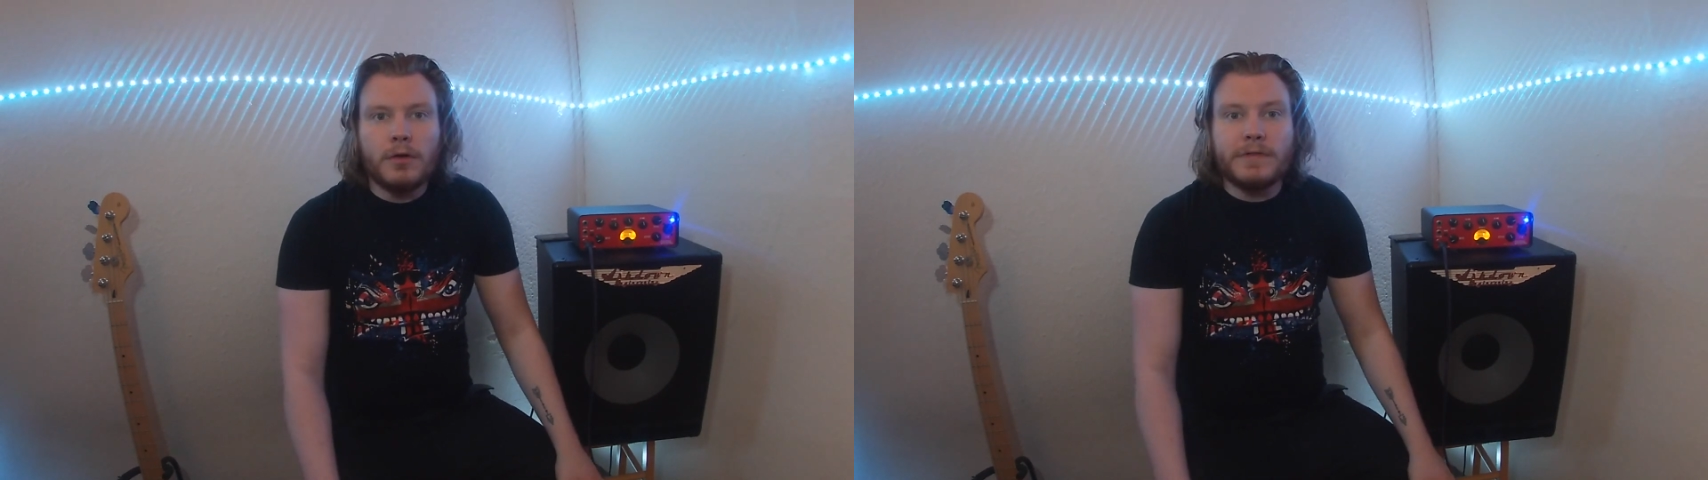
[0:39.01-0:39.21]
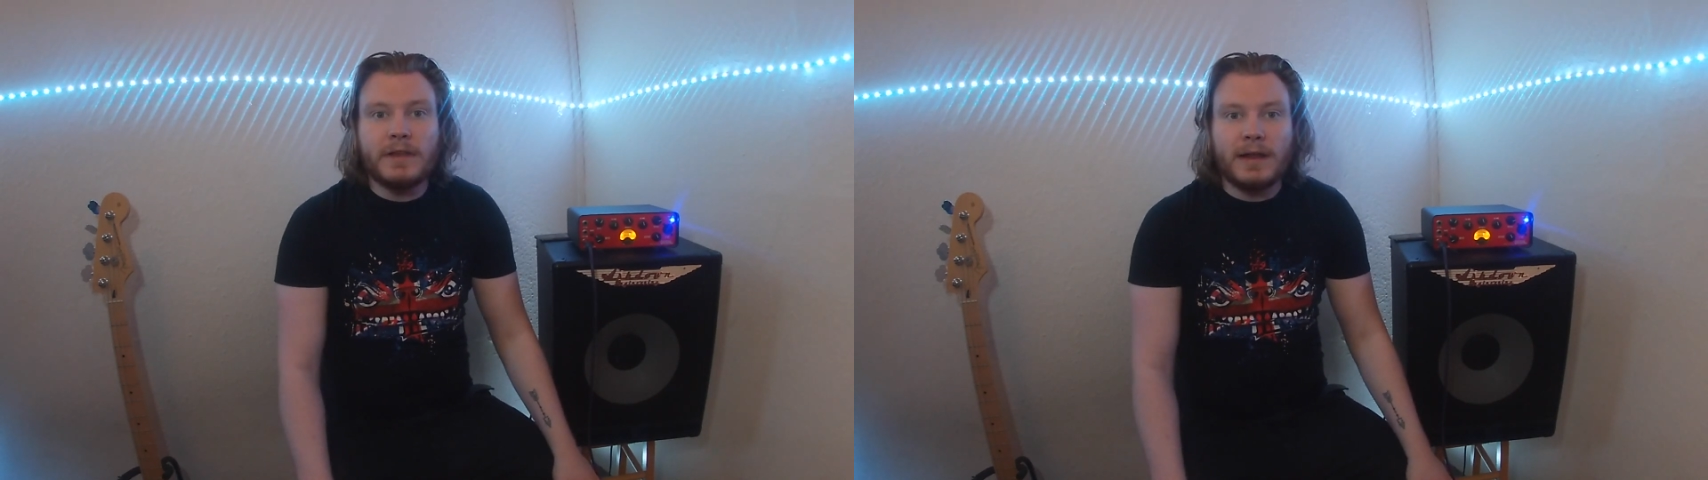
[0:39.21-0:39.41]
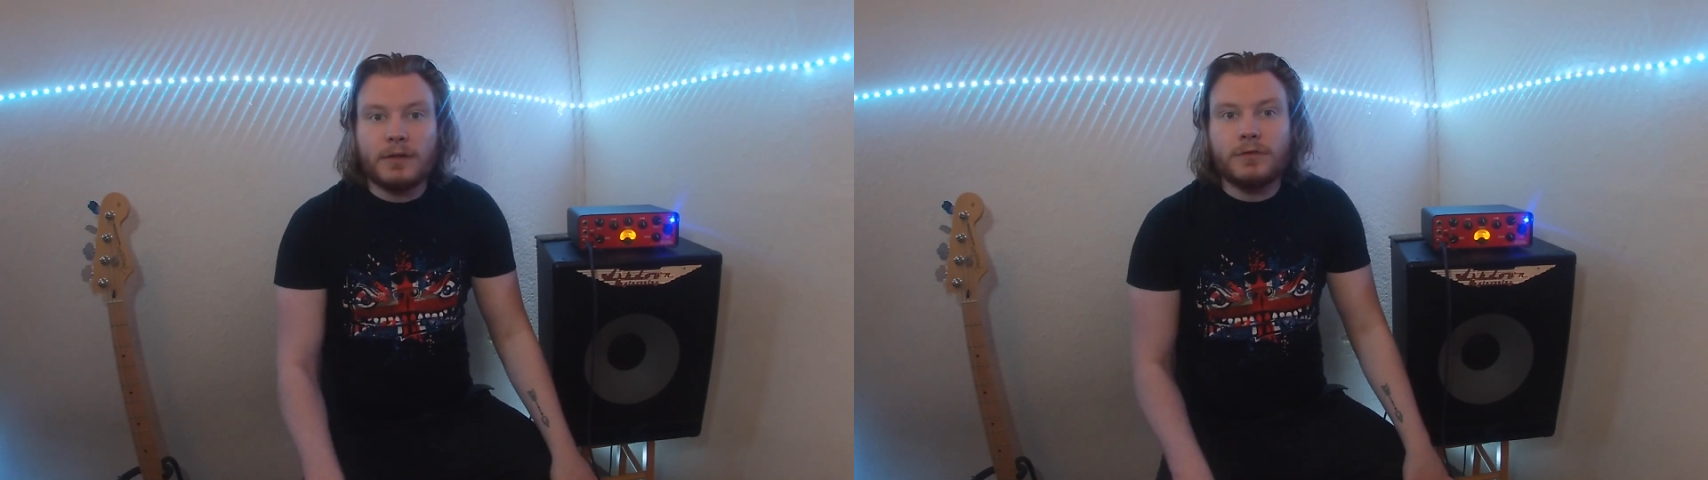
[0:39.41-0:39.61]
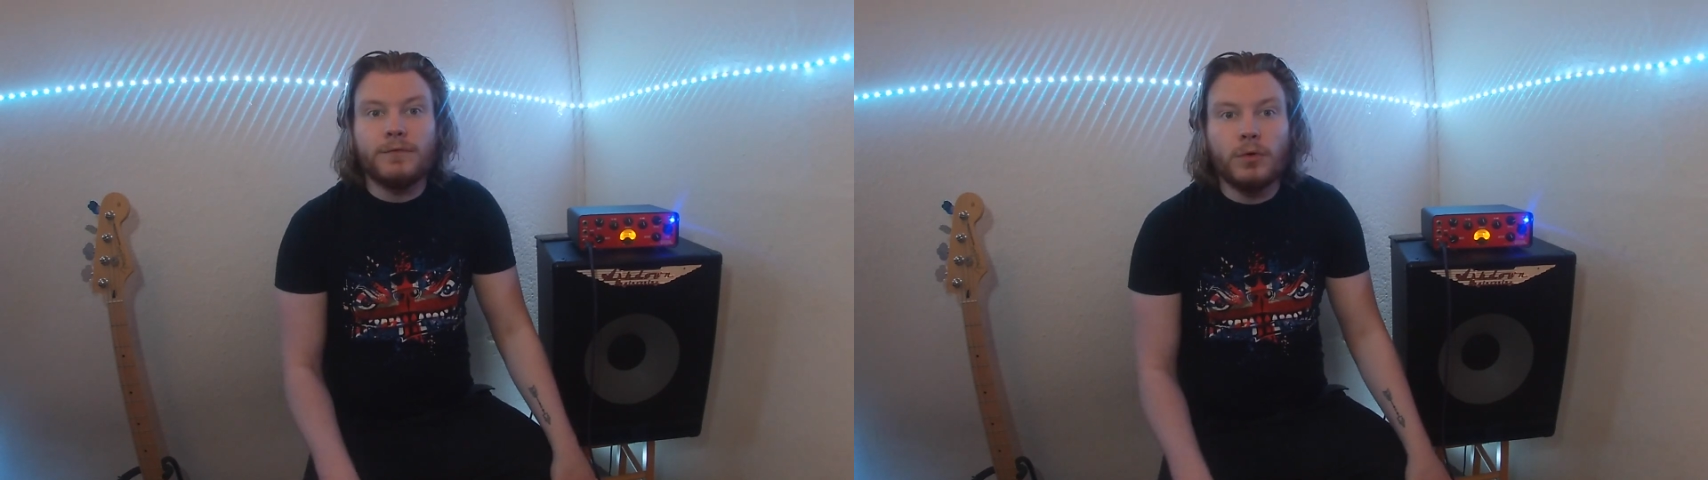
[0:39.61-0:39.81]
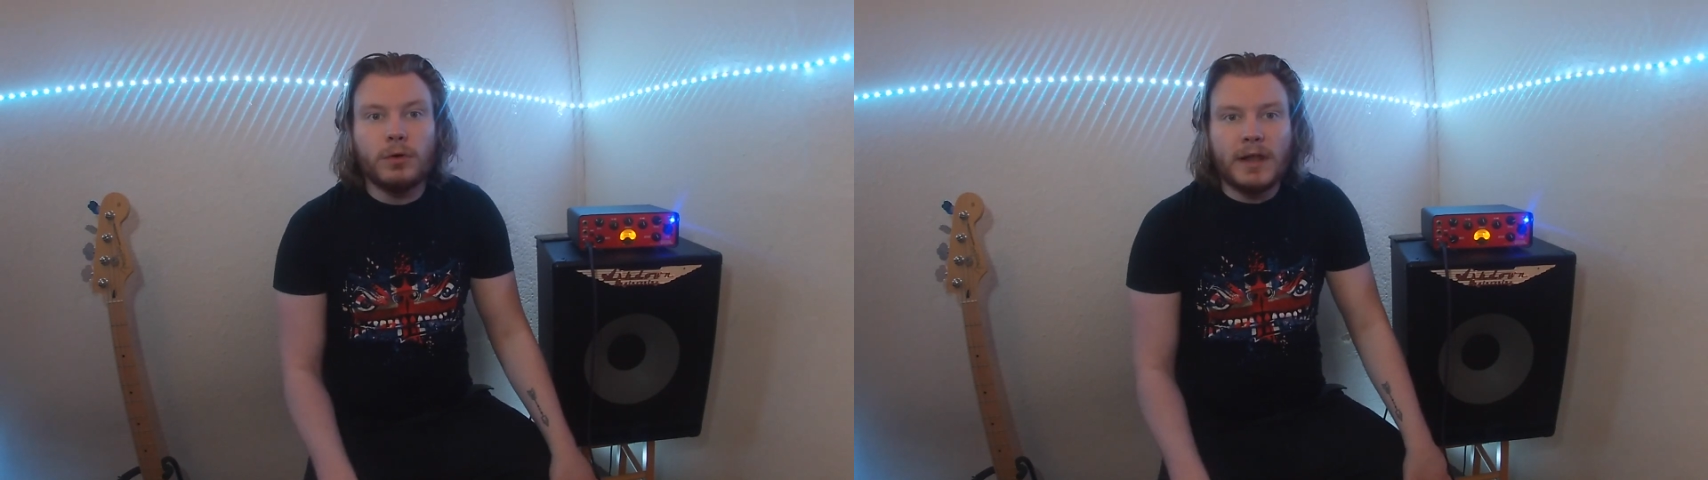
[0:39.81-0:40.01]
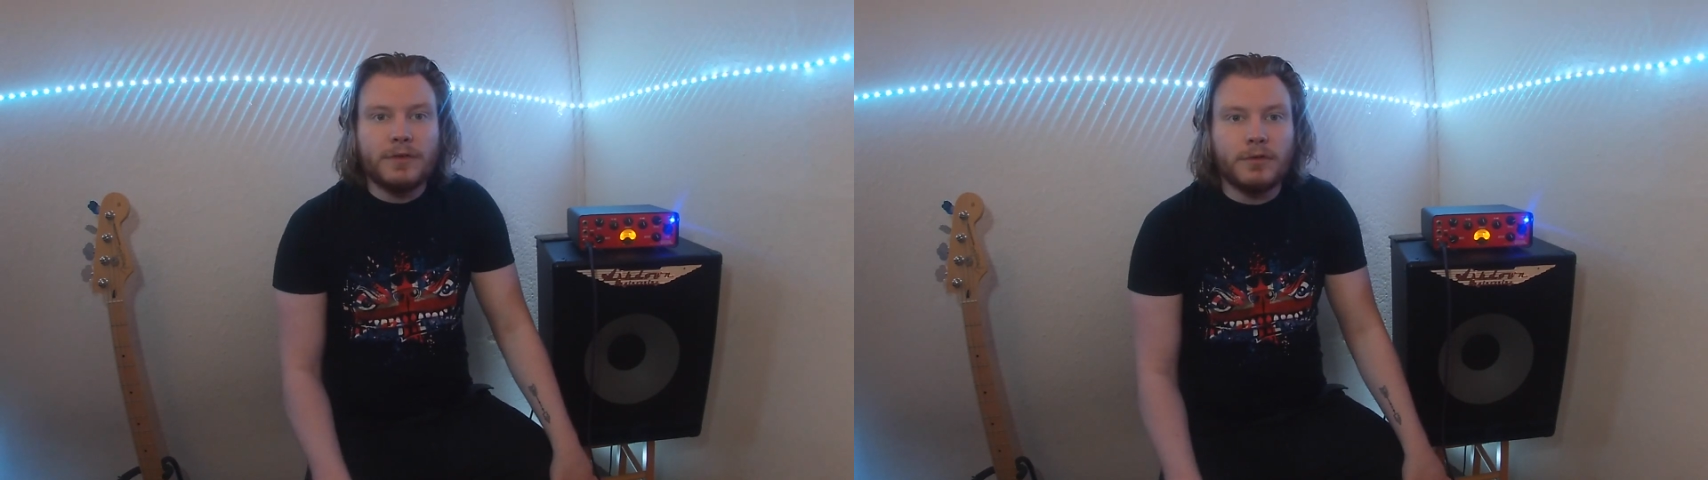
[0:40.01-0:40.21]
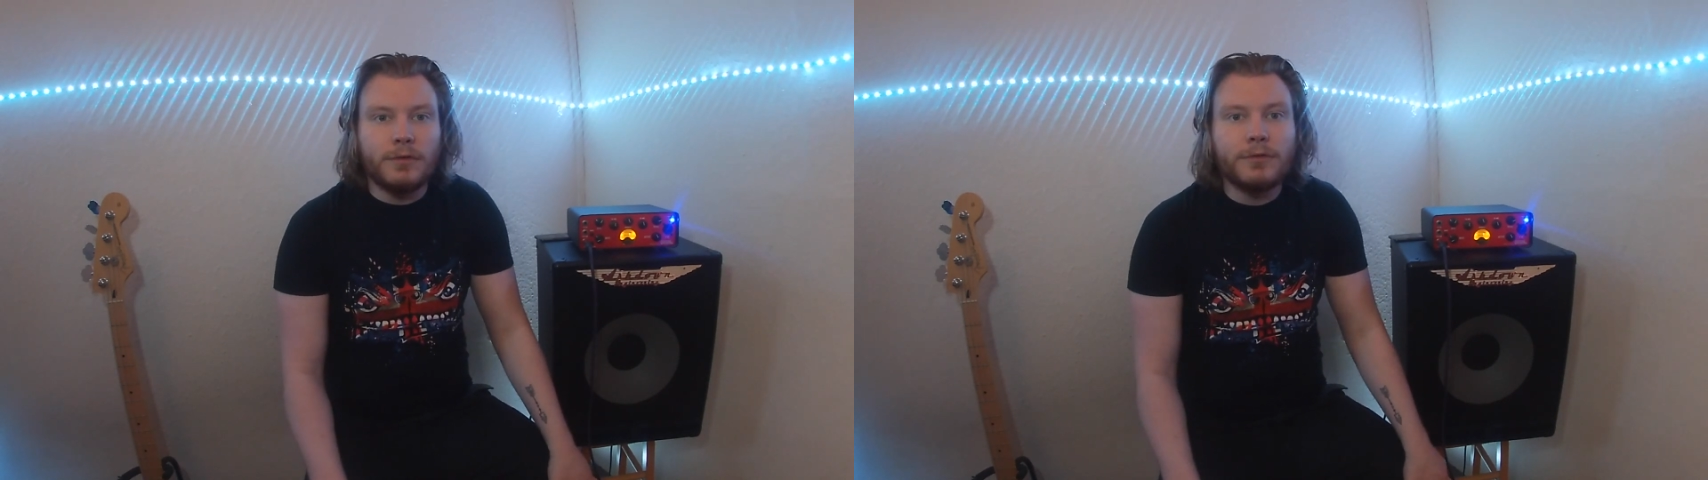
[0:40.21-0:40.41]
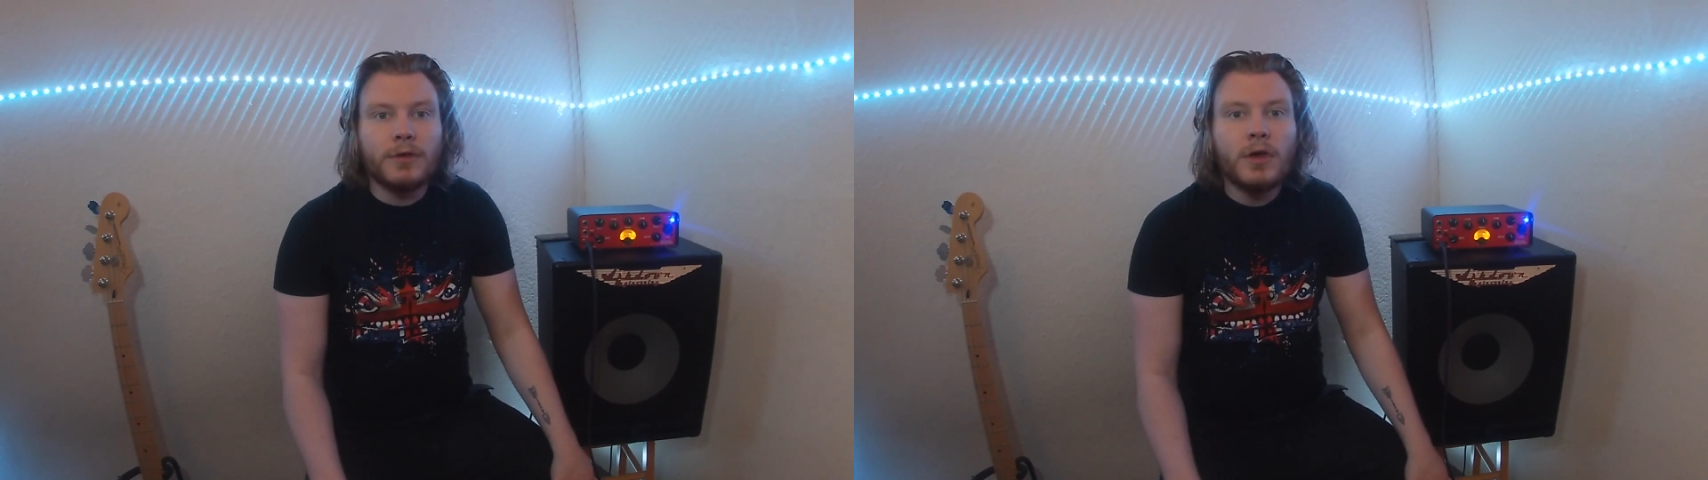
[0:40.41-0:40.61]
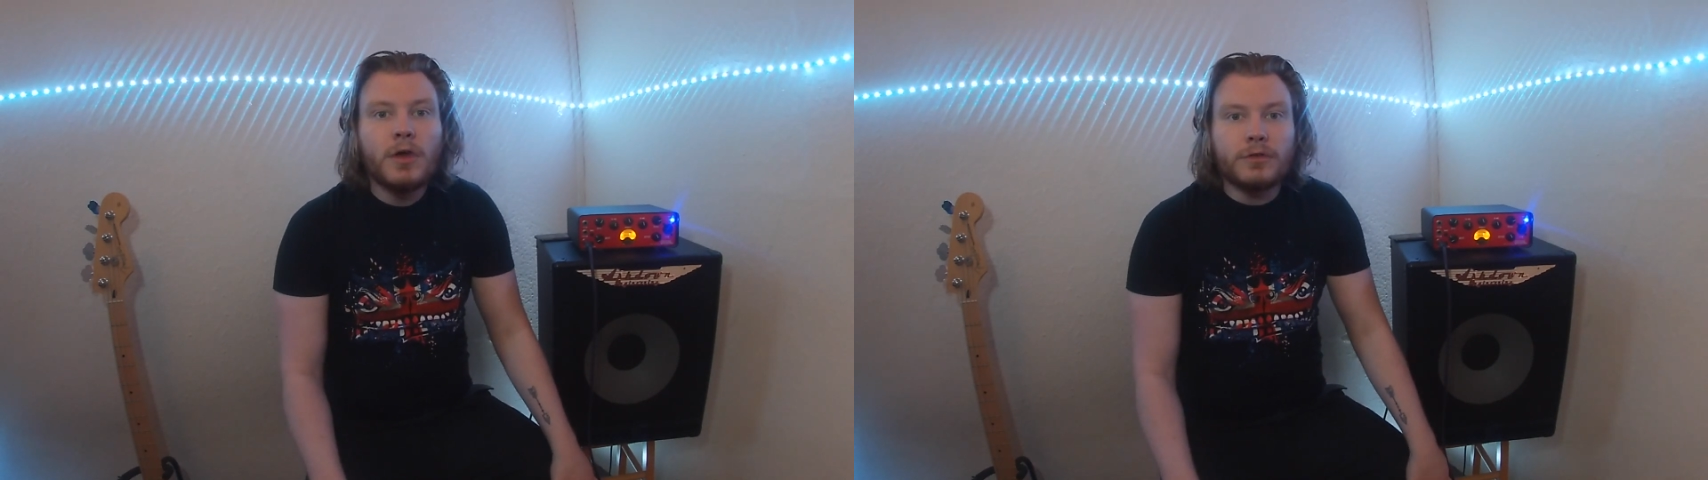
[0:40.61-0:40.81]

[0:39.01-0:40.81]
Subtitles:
over the last 4 lessons.